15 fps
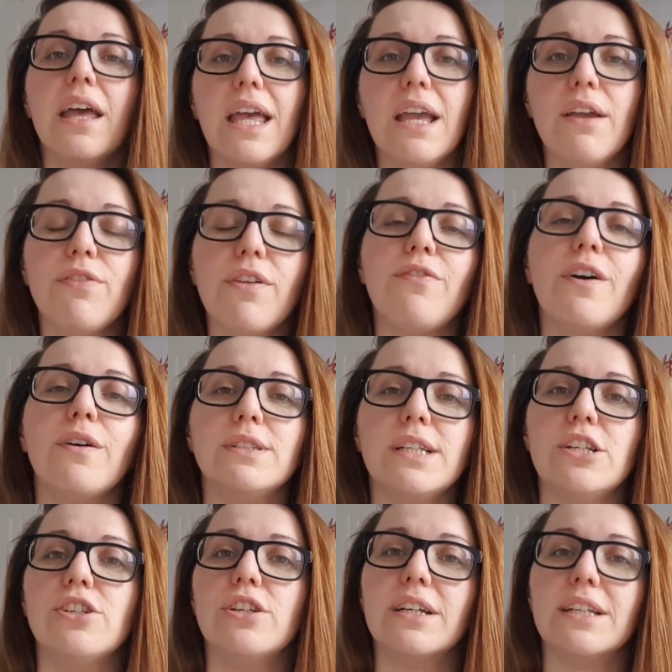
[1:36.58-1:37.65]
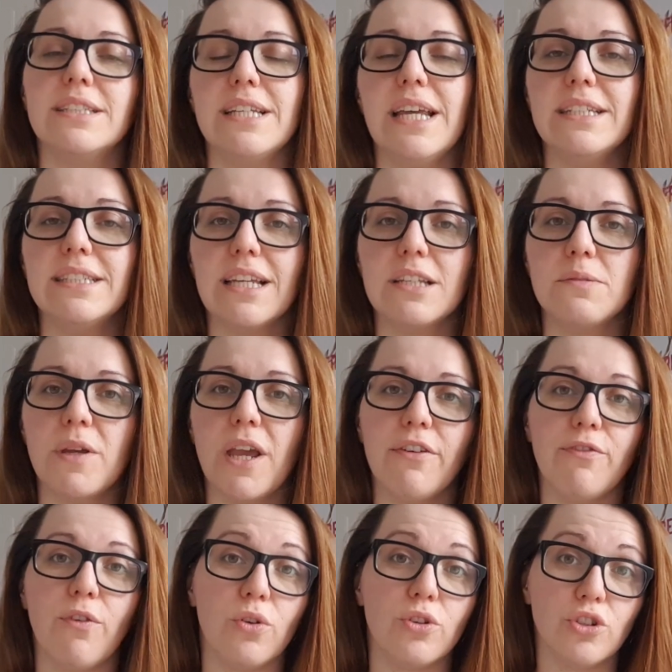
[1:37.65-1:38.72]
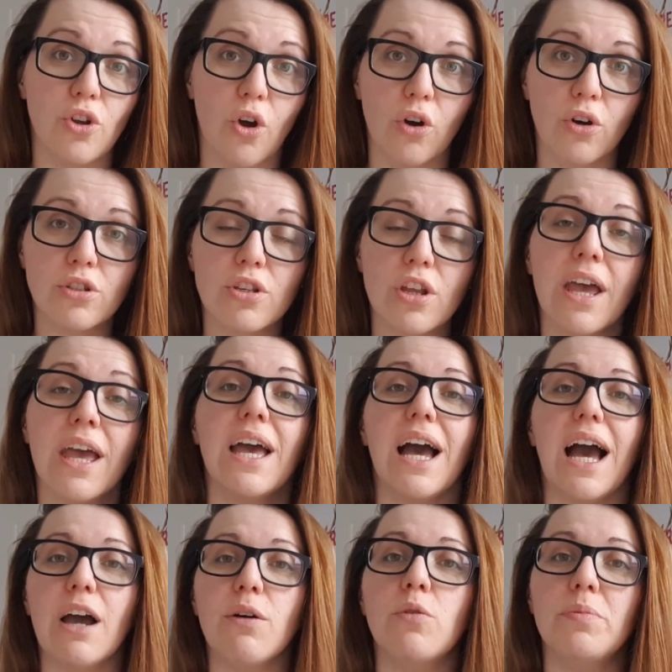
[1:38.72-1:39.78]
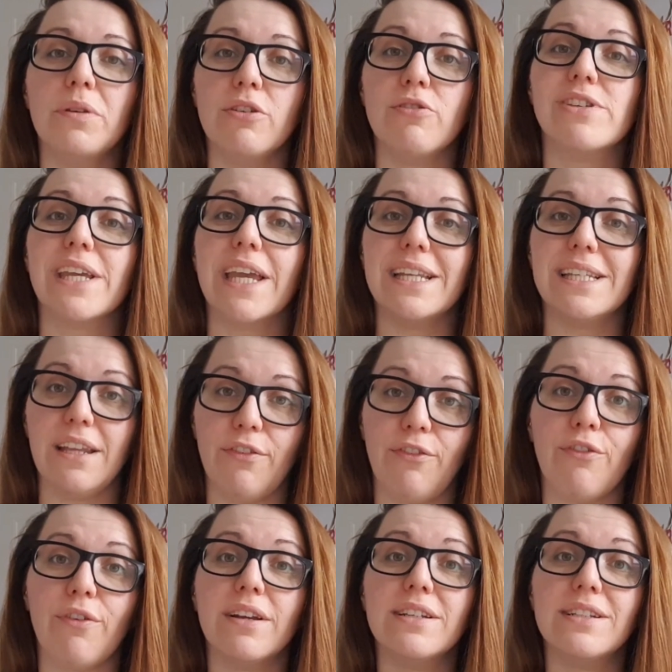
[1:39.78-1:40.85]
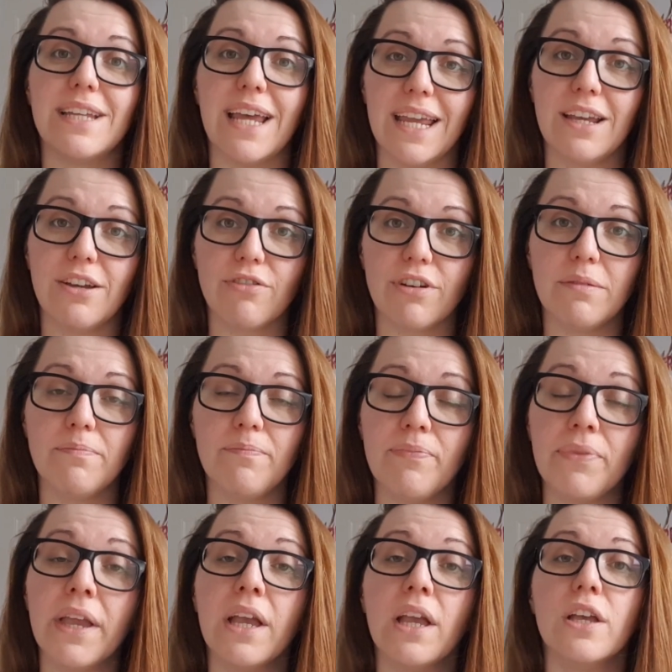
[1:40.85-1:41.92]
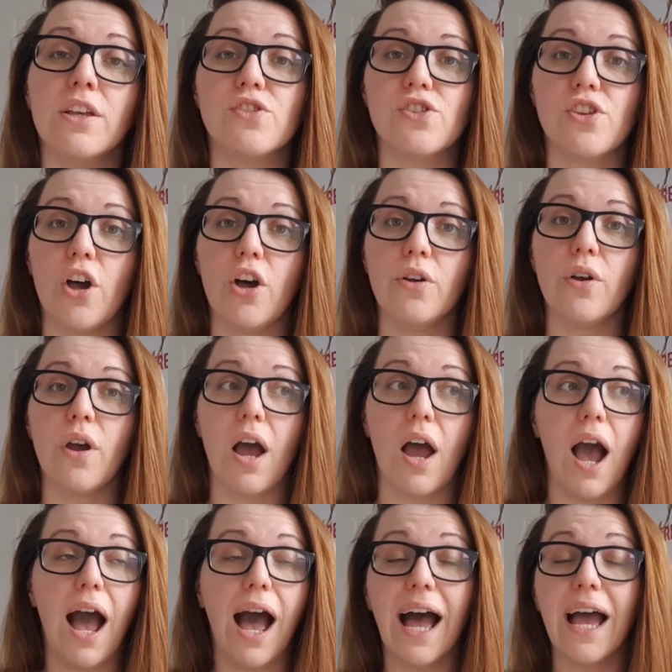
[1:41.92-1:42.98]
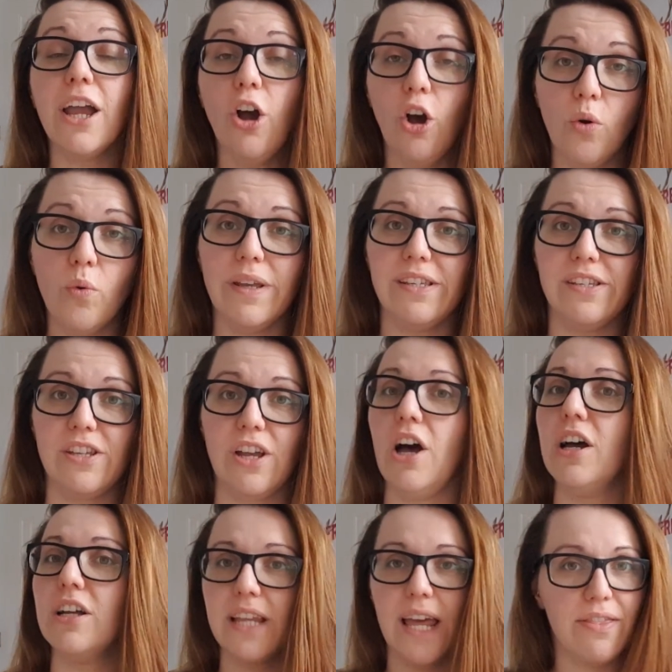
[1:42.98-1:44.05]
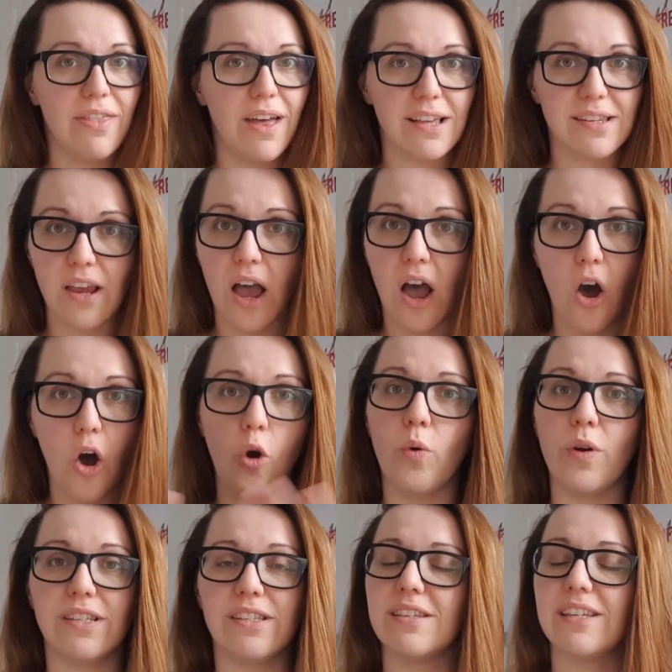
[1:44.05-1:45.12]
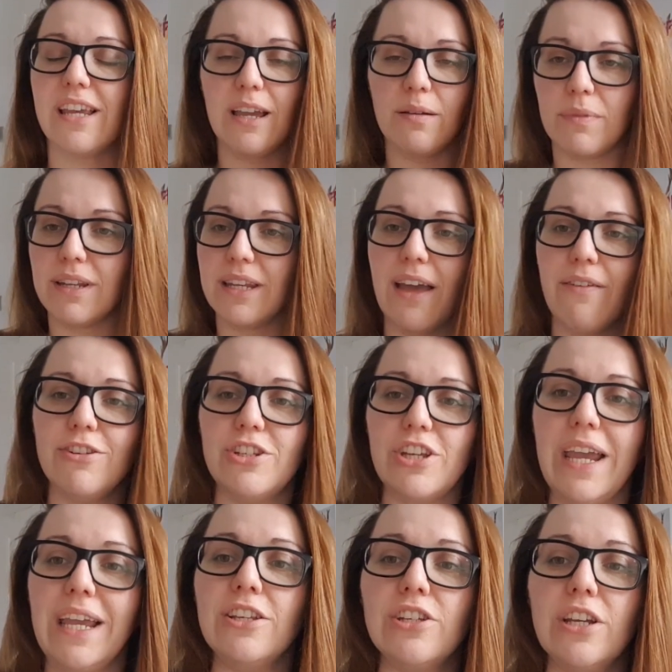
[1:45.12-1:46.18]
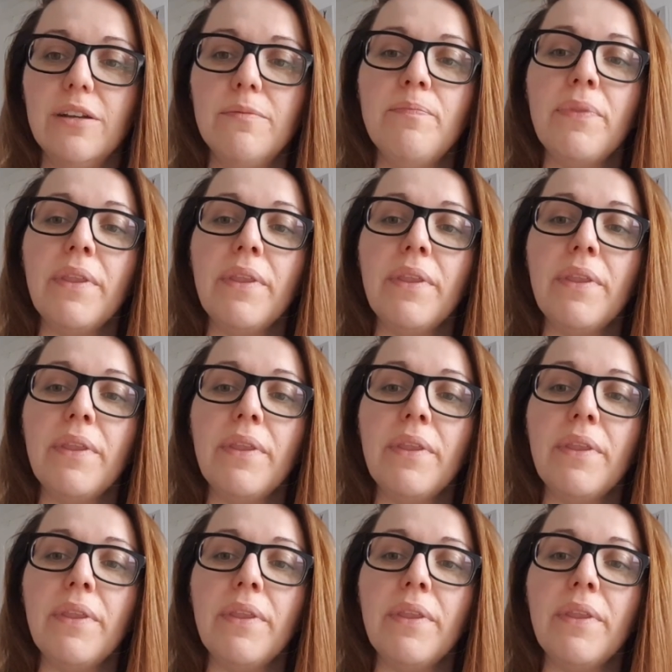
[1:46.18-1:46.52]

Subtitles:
if the foundation contains SPF or not, I will be using a different day cream. So I always start, and that's always the same, never changing.